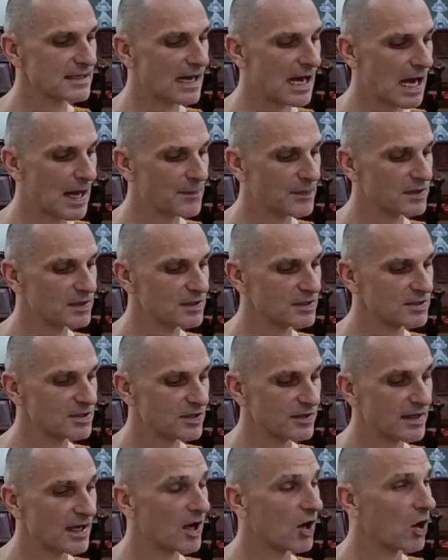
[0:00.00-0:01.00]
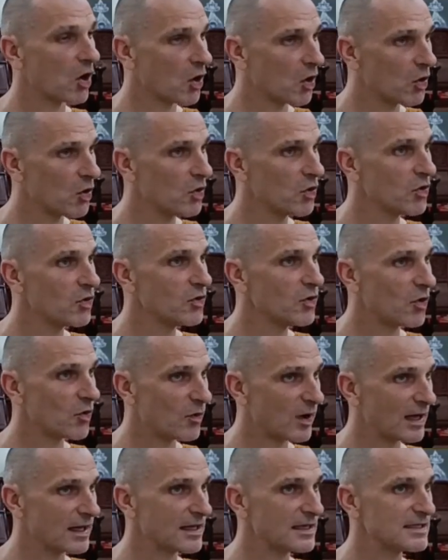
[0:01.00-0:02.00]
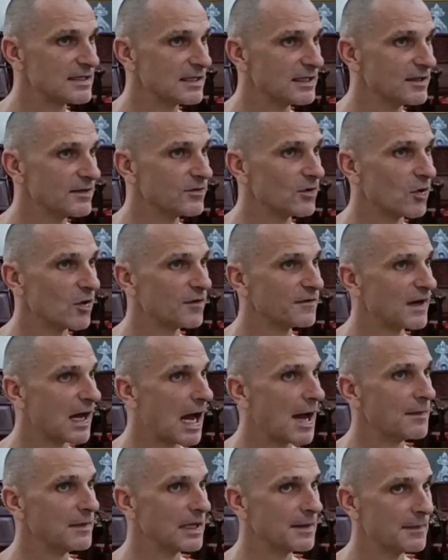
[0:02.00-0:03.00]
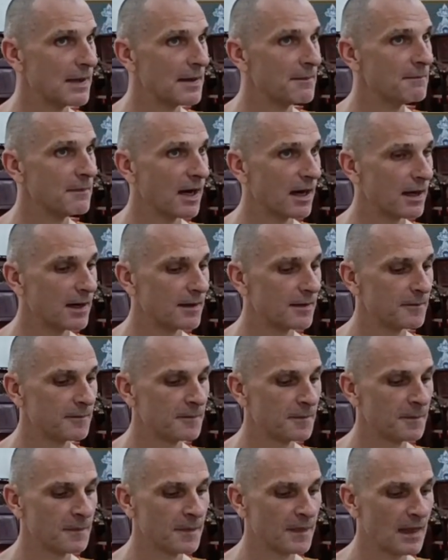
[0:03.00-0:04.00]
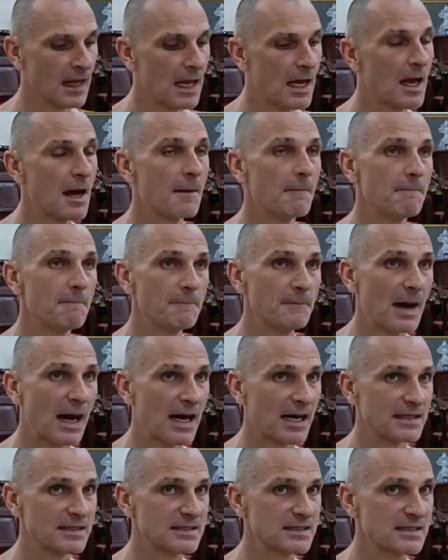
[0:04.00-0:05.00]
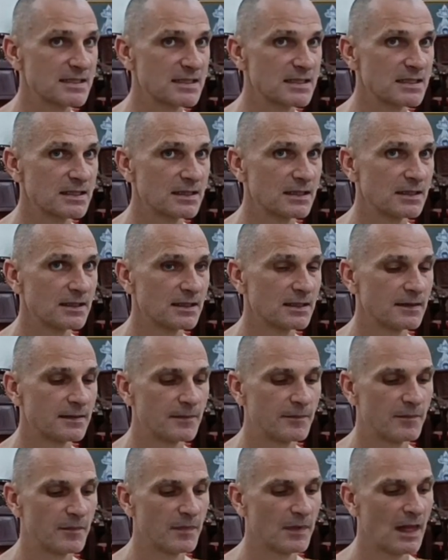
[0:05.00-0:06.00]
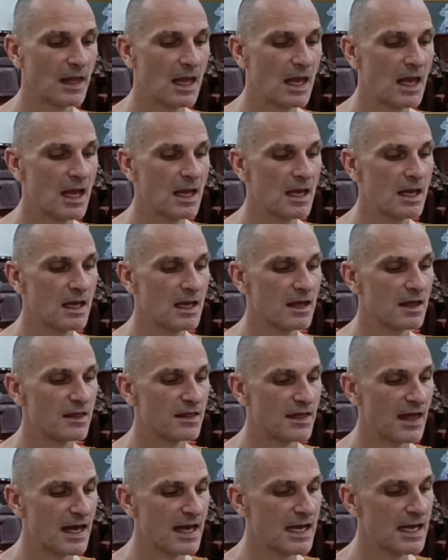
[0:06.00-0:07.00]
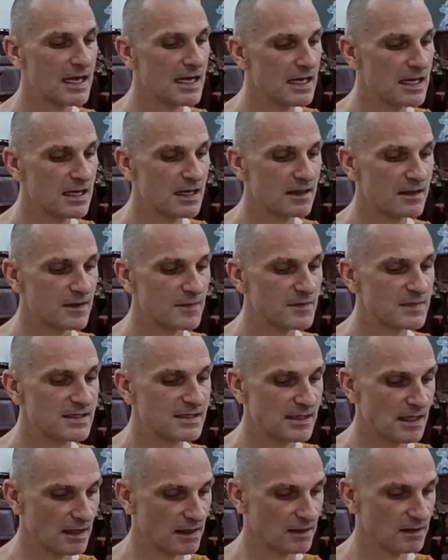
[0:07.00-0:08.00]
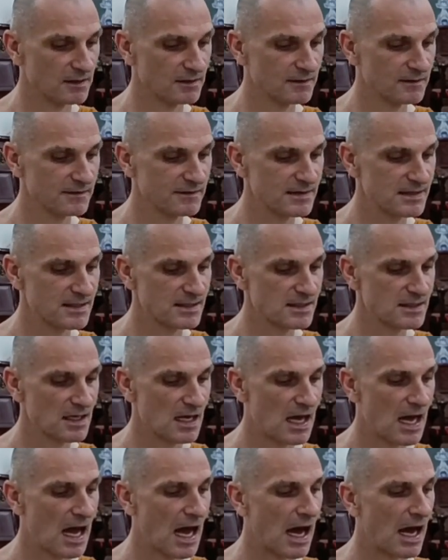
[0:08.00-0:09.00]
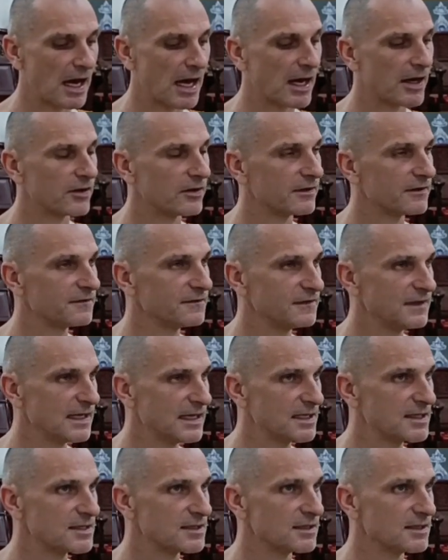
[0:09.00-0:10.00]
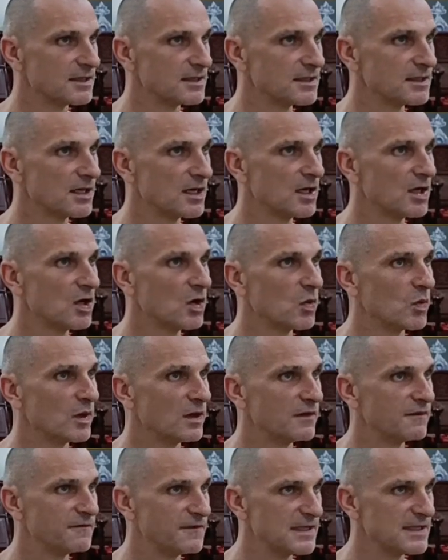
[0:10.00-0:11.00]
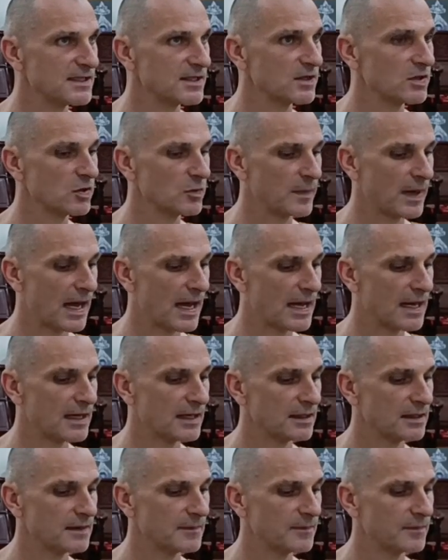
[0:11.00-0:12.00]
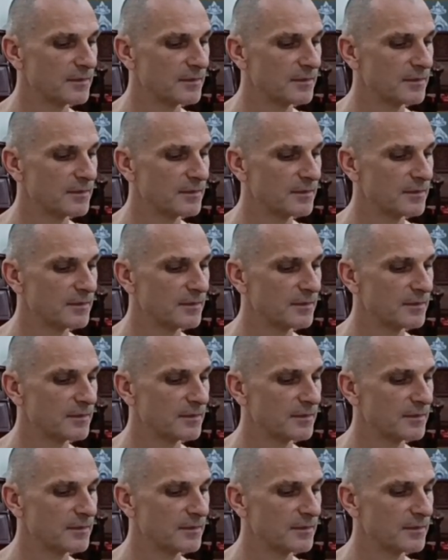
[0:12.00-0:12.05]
it happen to their own relative or family member, but they themselves are afflicted with physical pain,